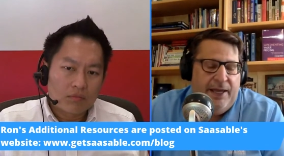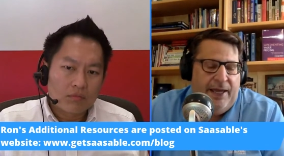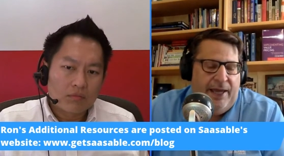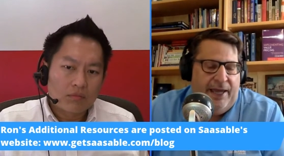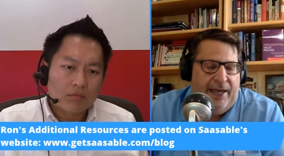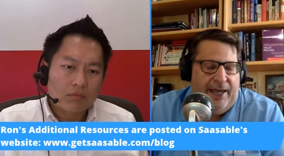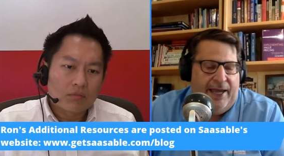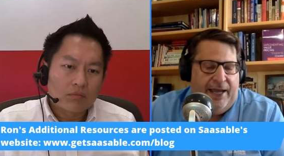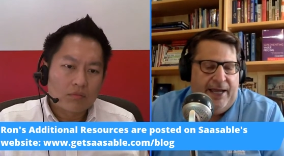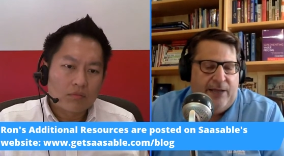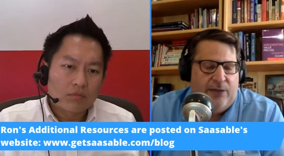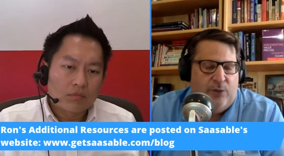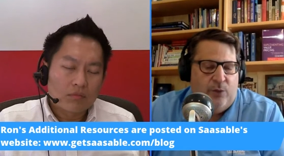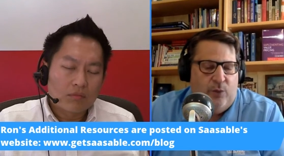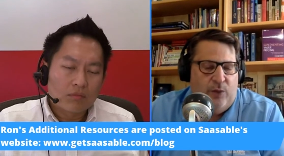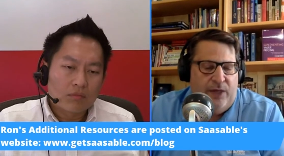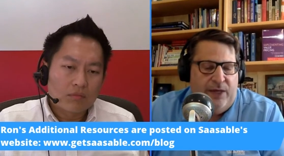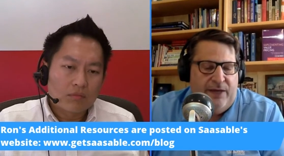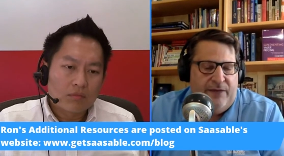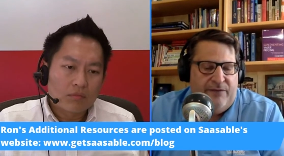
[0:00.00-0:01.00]
Speaker 1: and
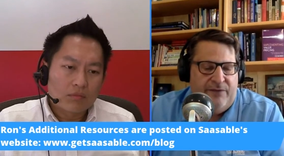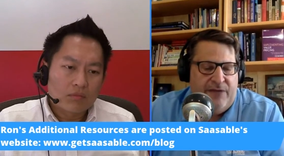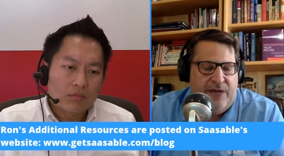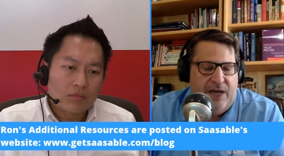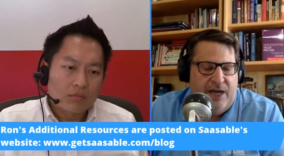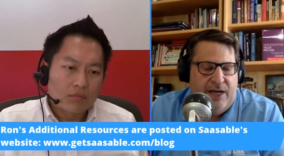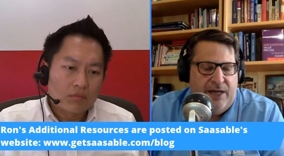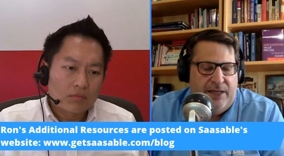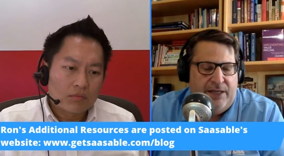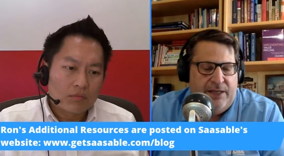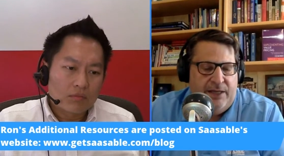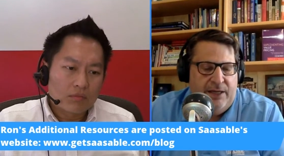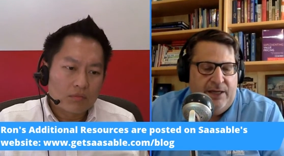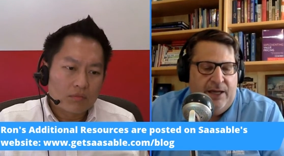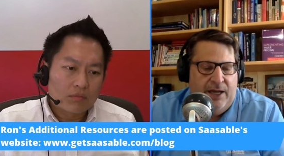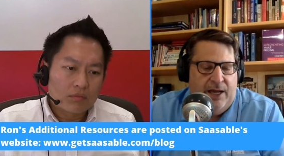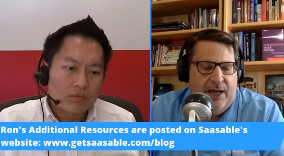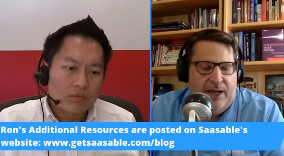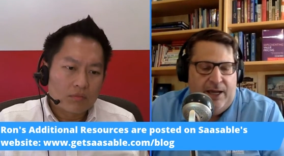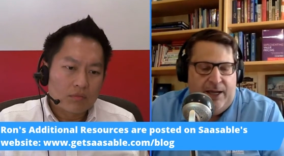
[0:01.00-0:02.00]
we have done
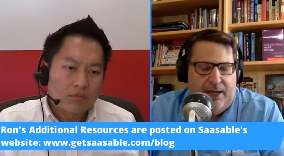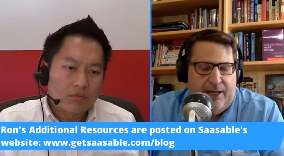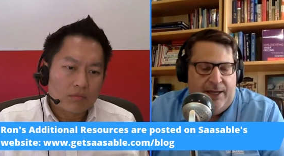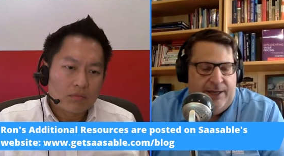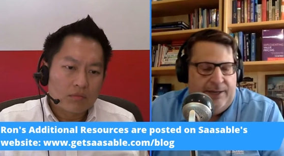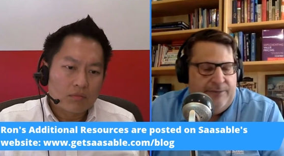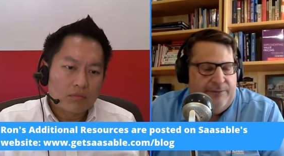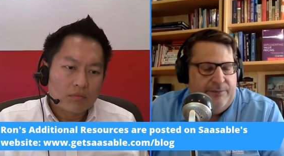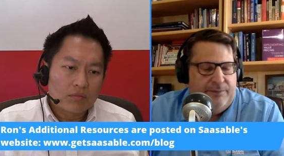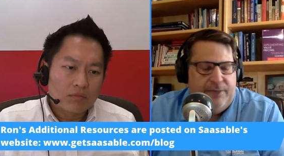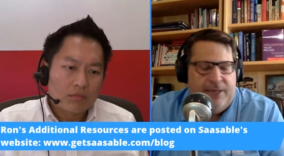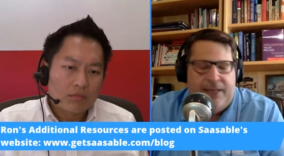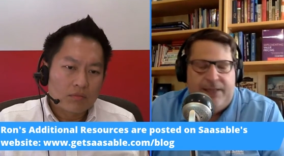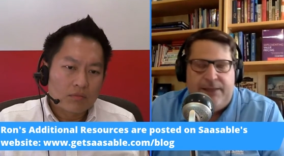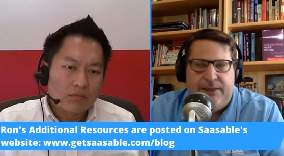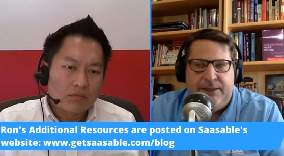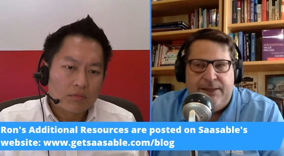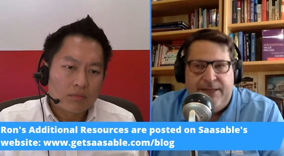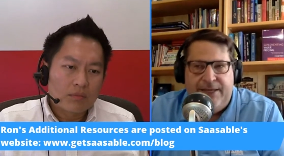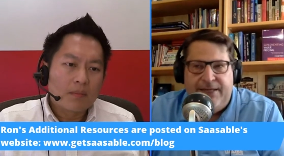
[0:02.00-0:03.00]
um, at
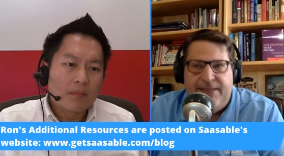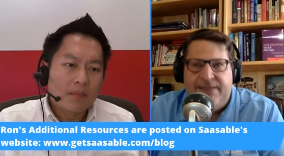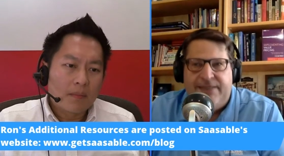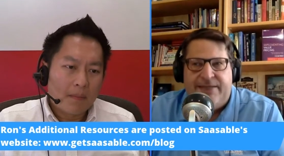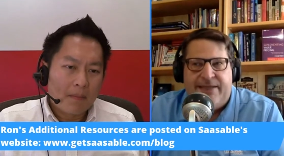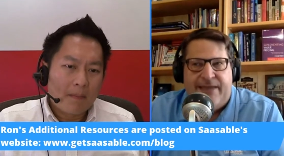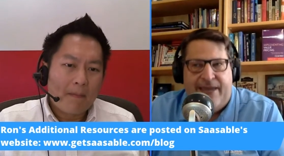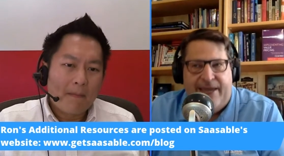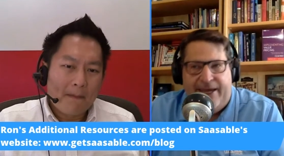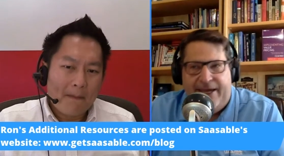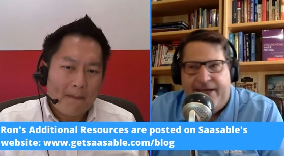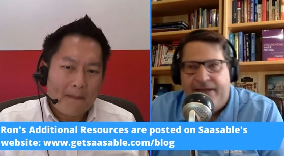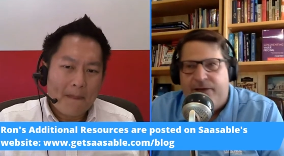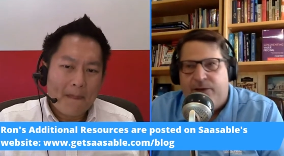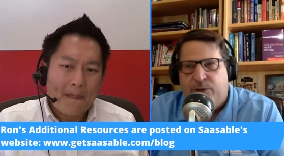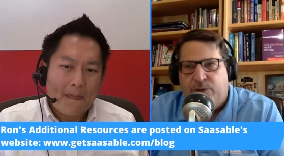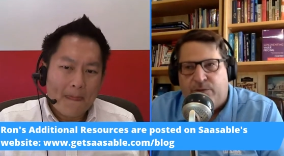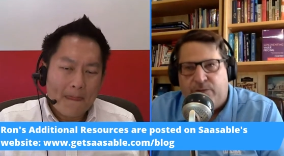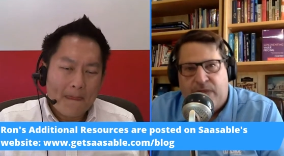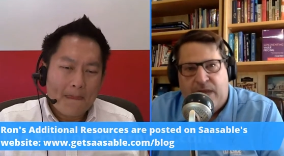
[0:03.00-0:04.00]
least eight
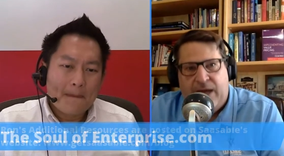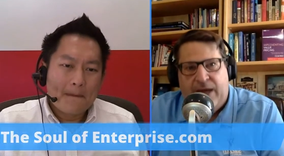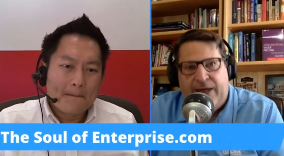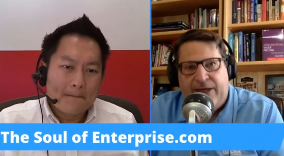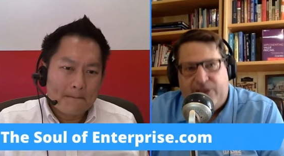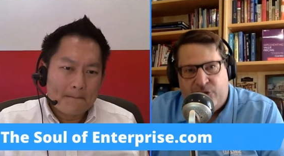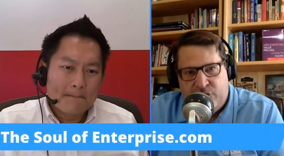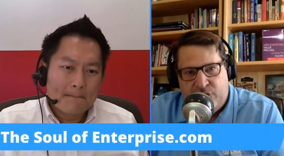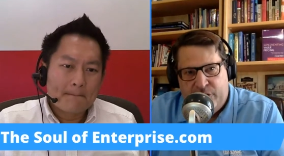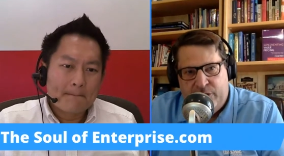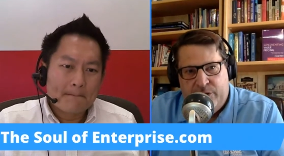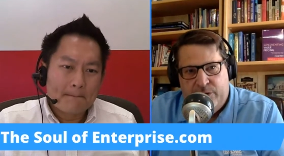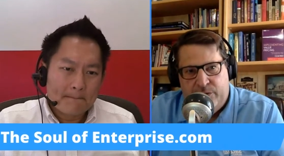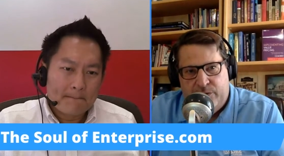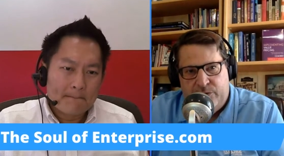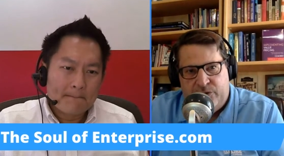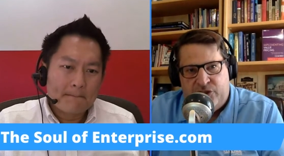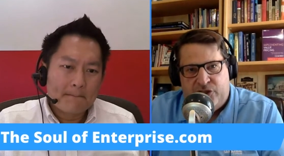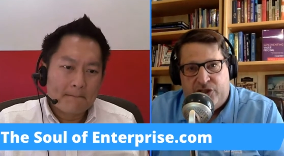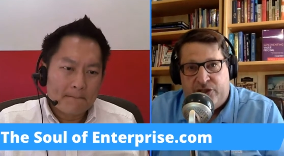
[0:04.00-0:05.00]
or nine
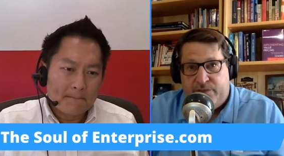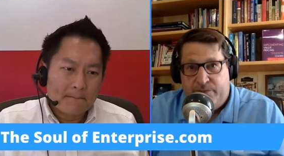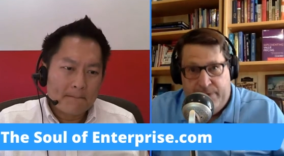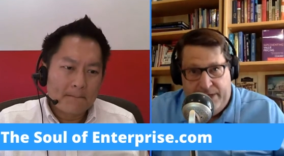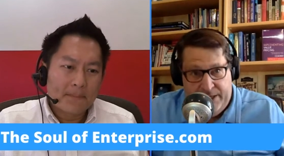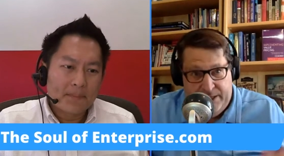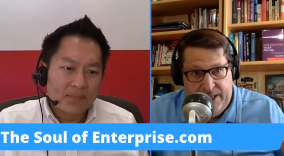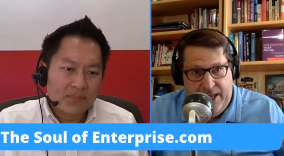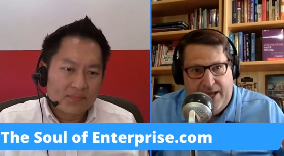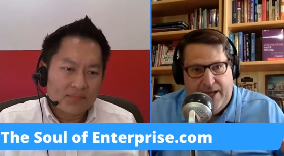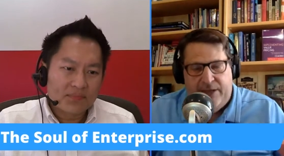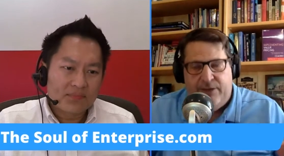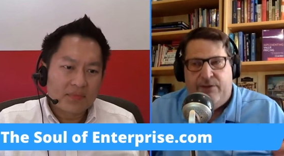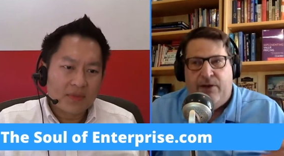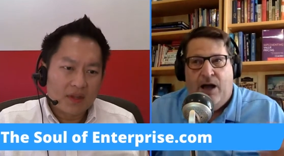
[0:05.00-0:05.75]
shows just me and ed